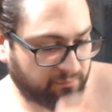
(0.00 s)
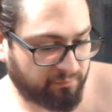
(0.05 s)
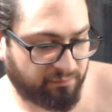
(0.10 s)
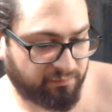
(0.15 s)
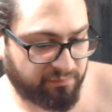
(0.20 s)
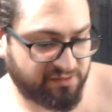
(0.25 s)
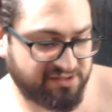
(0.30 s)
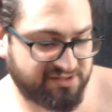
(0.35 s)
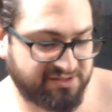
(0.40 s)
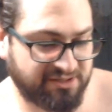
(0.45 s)

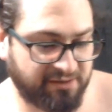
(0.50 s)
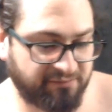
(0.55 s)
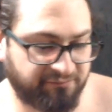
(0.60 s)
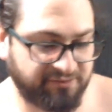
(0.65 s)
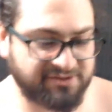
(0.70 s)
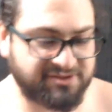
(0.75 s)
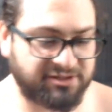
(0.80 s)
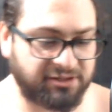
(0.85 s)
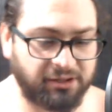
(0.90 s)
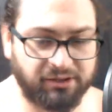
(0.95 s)
See, if
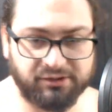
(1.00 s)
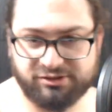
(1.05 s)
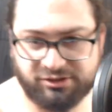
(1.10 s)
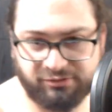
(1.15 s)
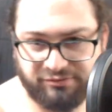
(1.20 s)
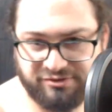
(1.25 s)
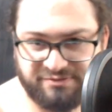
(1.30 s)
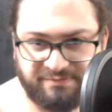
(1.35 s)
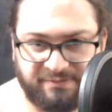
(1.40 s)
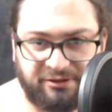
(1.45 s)
this culture
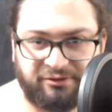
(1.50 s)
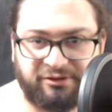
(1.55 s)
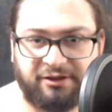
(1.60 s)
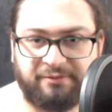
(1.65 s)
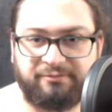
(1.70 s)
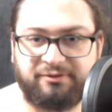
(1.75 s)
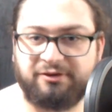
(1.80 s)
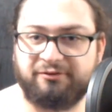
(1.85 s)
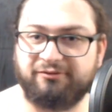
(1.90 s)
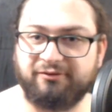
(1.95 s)
was built up
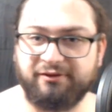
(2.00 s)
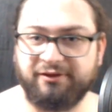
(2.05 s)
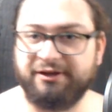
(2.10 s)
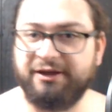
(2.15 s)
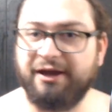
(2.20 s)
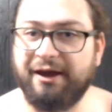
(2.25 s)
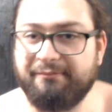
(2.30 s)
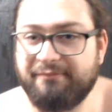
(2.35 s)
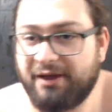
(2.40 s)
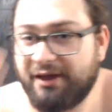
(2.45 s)
differently,
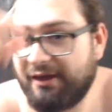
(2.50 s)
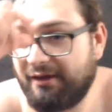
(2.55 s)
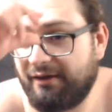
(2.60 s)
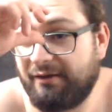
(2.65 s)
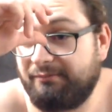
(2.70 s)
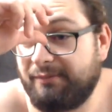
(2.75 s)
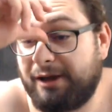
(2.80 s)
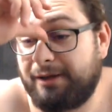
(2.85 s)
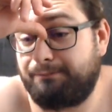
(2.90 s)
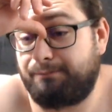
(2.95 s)
it
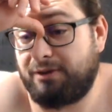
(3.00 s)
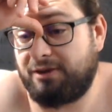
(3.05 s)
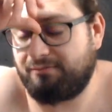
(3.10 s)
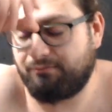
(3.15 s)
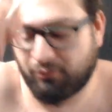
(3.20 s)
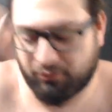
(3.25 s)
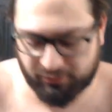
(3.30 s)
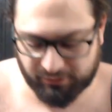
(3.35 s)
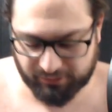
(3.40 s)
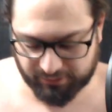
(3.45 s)
might be
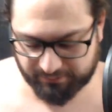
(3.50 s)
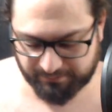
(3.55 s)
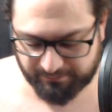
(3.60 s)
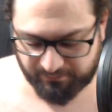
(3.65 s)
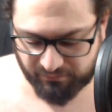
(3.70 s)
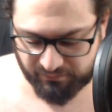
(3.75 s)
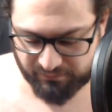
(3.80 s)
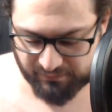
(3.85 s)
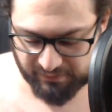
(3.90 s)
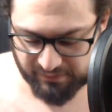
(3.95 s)
more
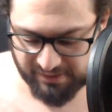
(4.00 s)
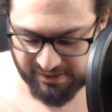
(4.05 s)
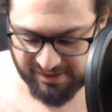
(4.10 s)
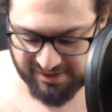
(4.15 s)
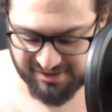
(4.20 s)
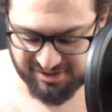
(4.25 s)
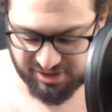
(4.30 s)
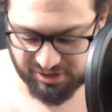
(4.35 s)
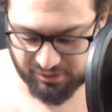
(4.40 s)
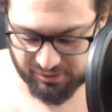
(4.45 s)

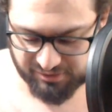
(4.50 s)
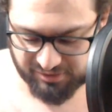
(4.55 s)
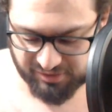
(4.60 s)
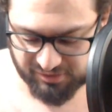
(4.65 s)
easier to